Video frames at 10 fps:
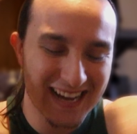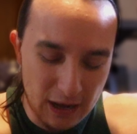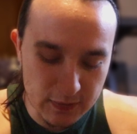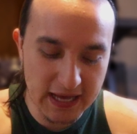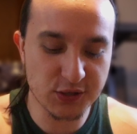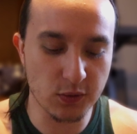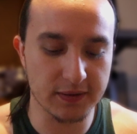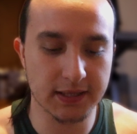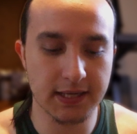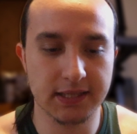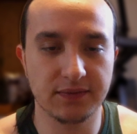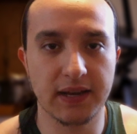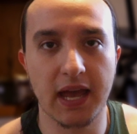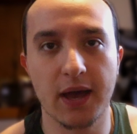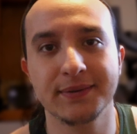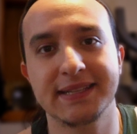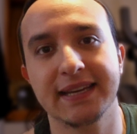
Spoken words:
I'll catch you all in the next video.